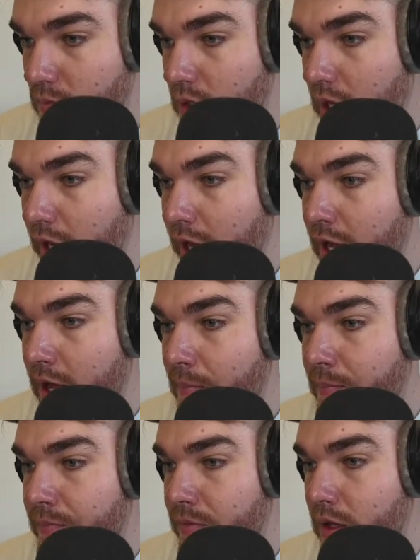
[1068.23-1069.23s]

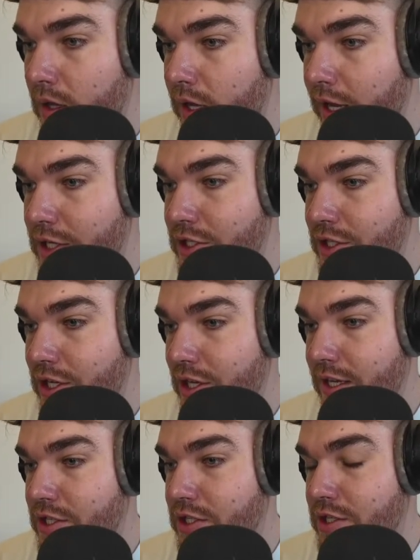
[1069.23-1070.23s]
It's
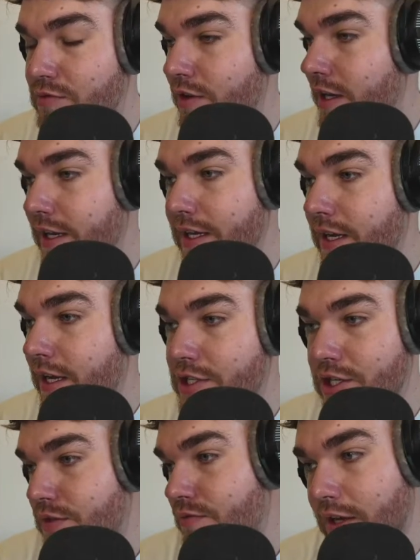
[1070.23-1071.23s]
just
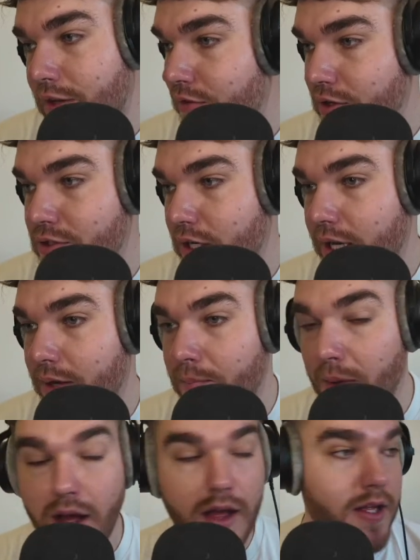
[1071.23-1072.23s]
really frustrating.
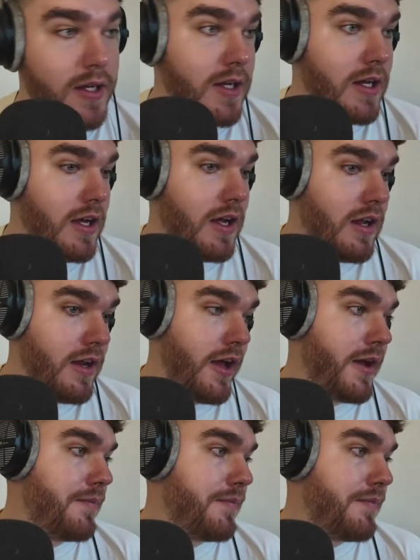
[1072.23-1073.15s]
But look,